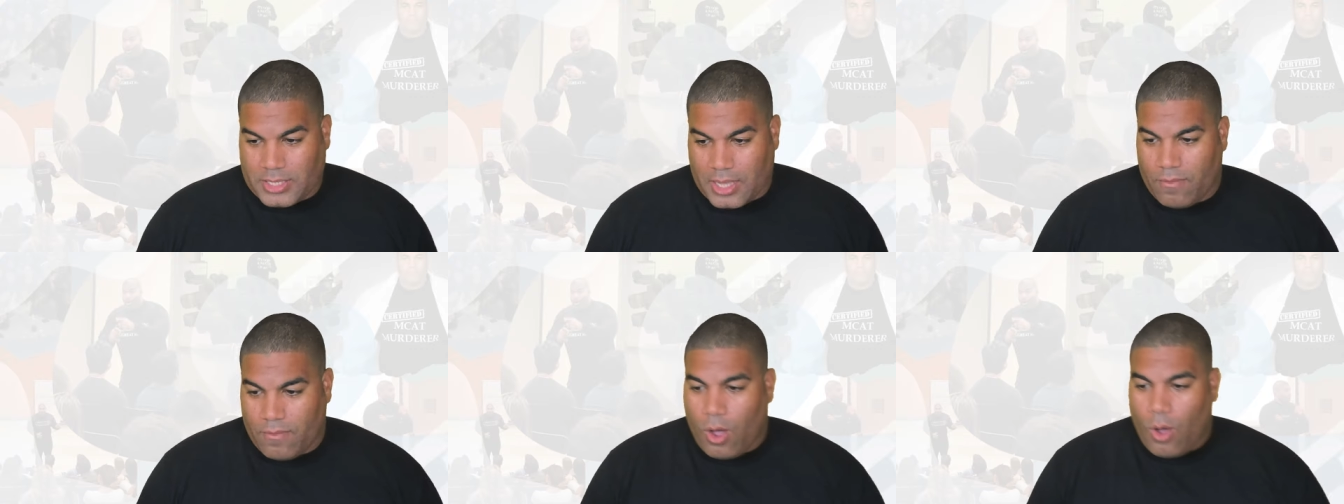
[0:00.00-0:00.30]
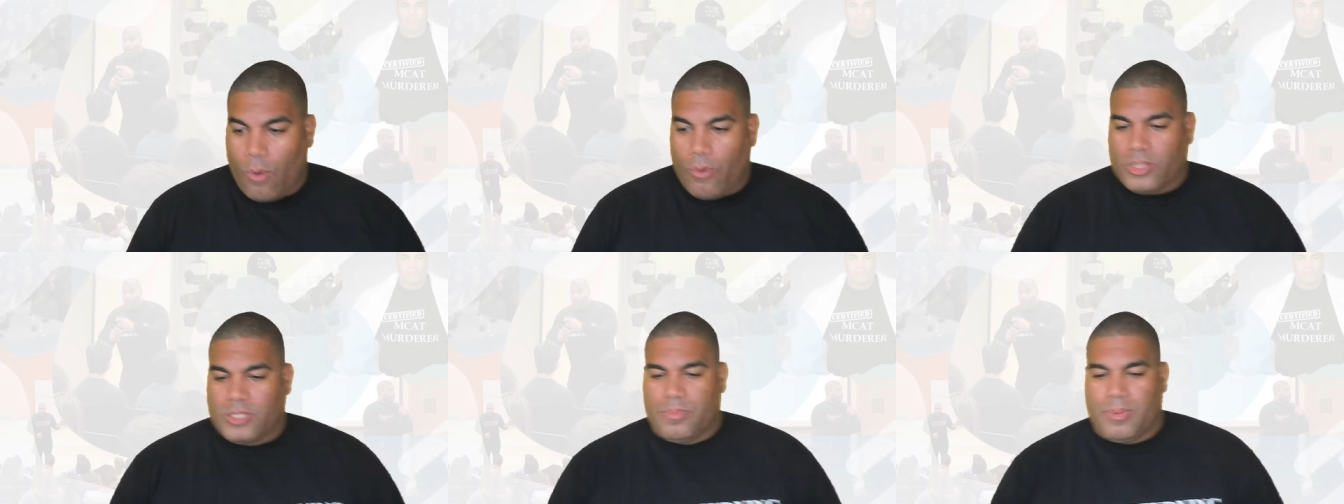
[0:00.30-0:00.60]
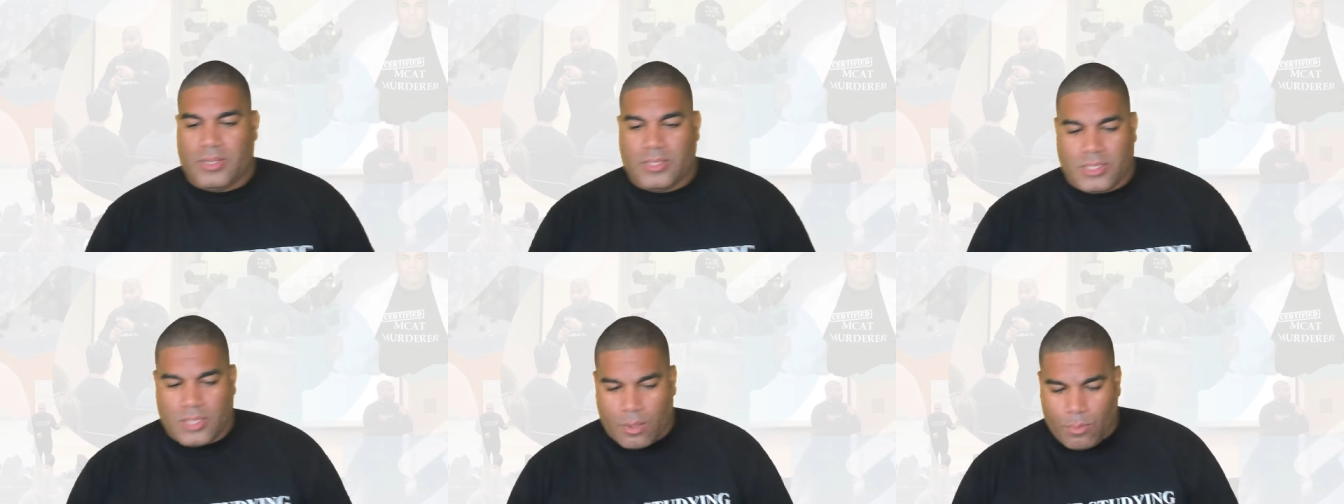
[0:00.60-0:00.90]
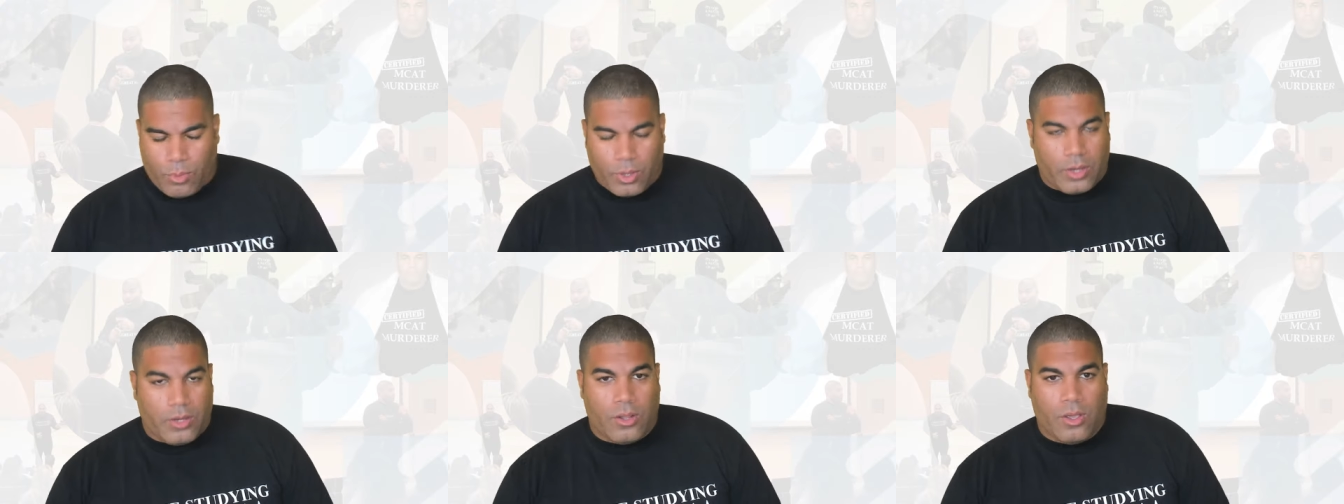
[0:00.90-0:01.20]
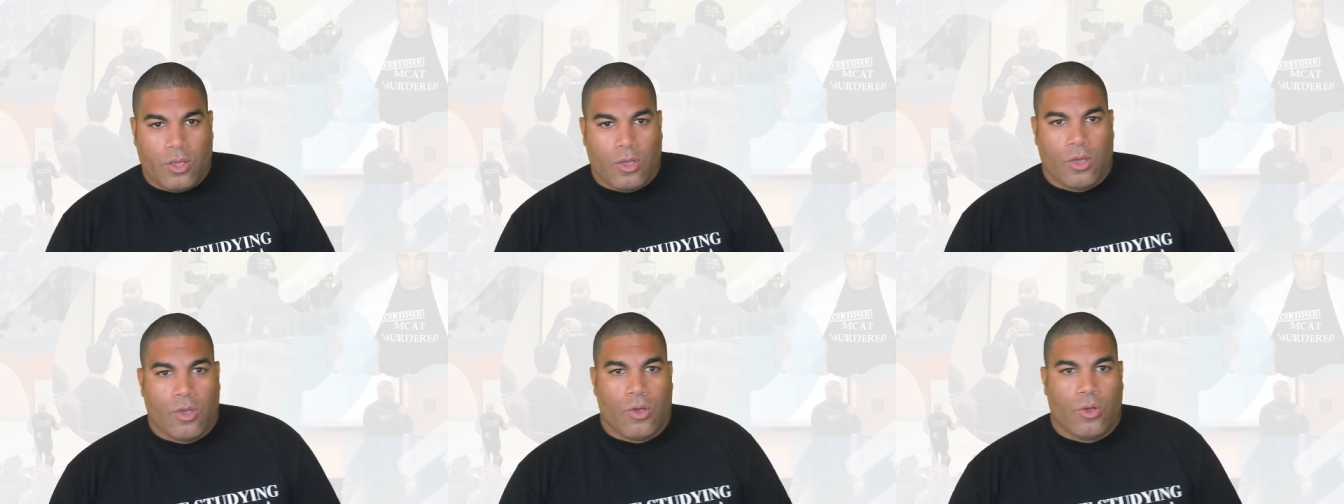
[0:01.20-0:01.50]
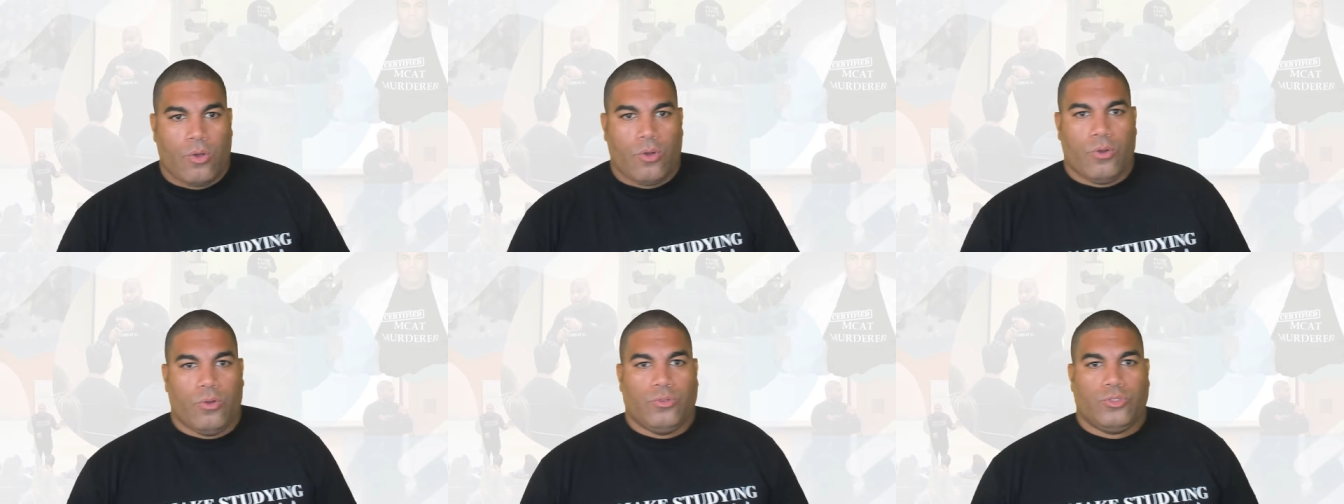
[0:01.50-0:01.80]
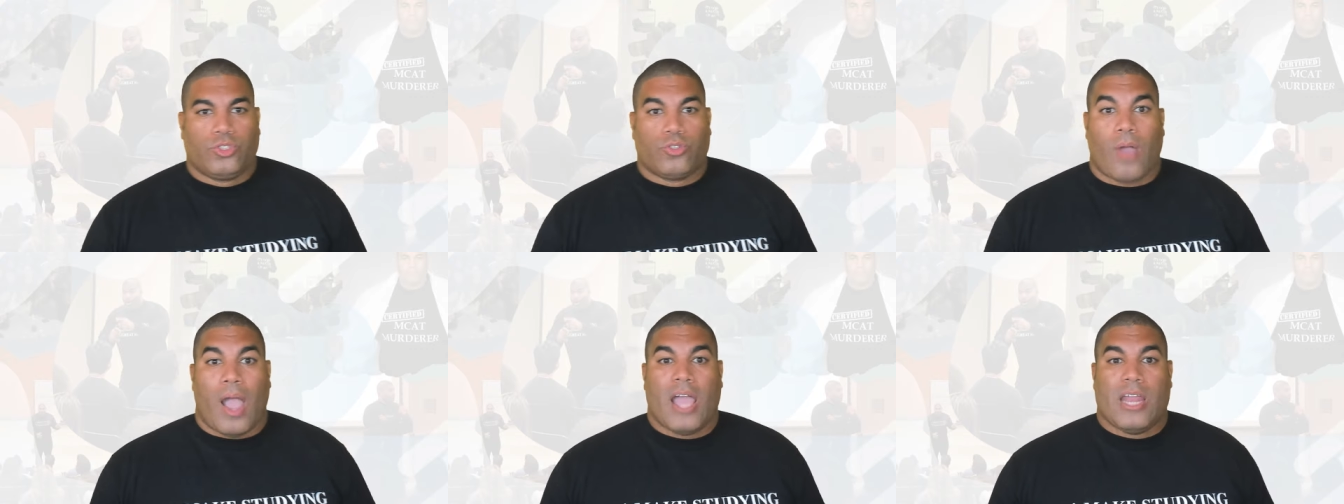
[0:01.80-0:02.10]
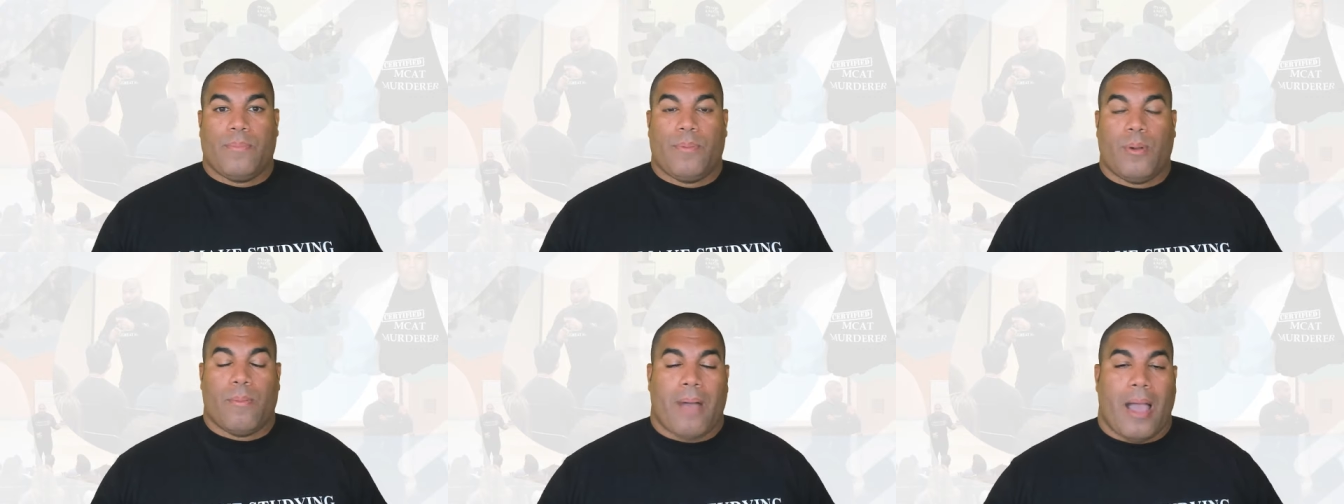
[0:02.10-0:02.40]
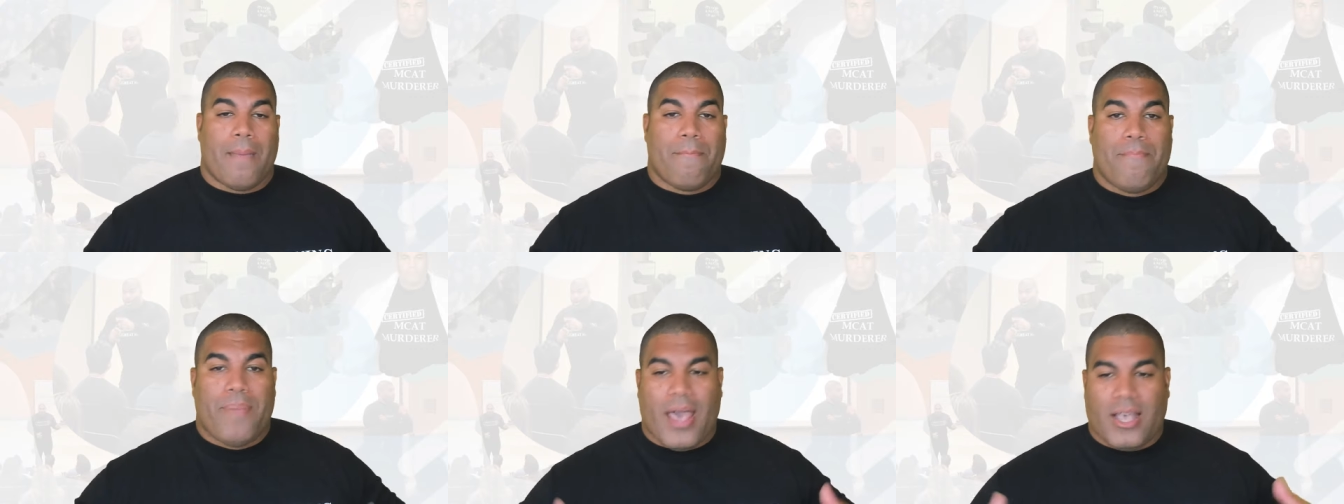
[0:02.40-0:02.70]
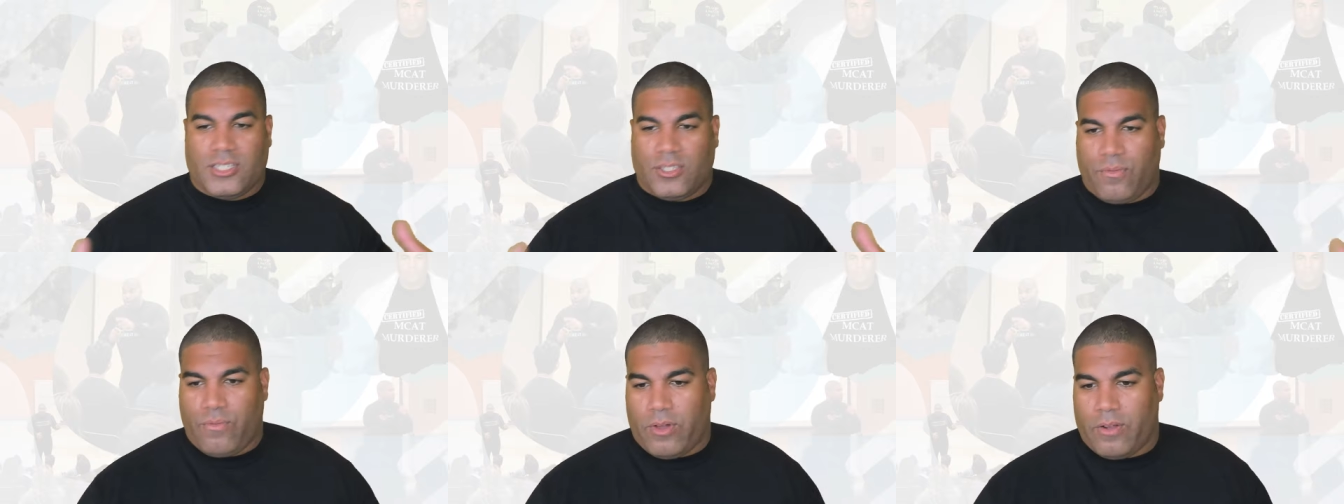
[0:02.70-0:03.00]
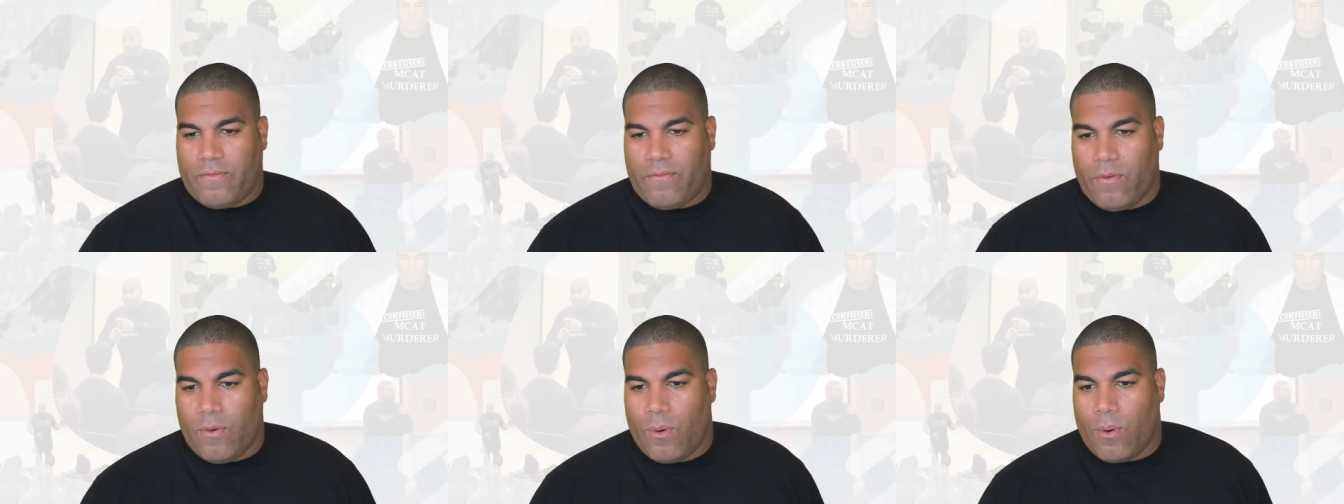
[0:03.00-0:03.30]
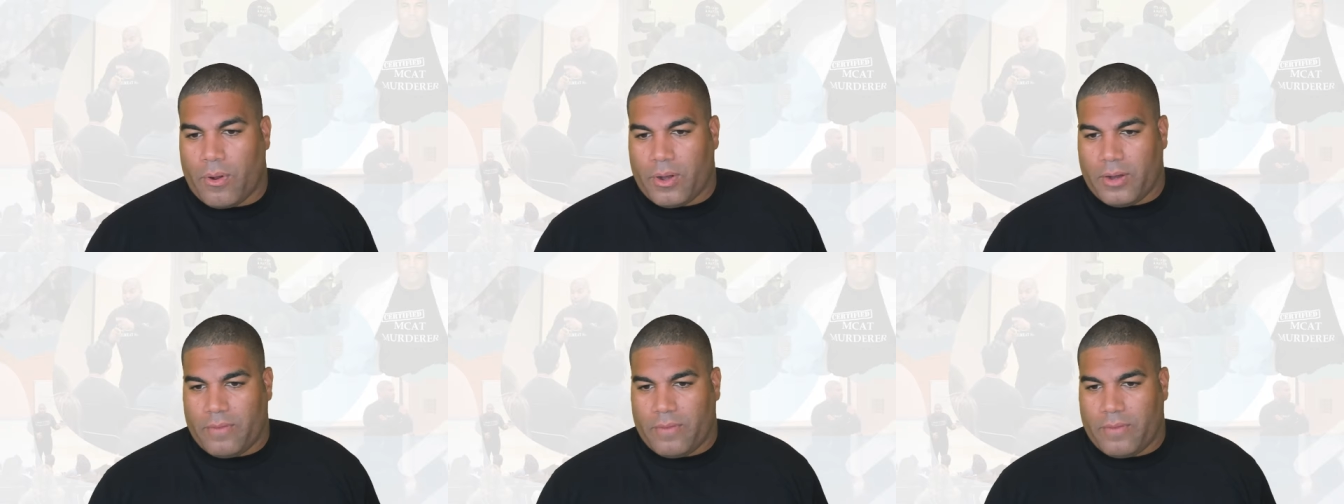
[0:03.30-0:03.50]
I've always been someone who tried to put my best foot forward.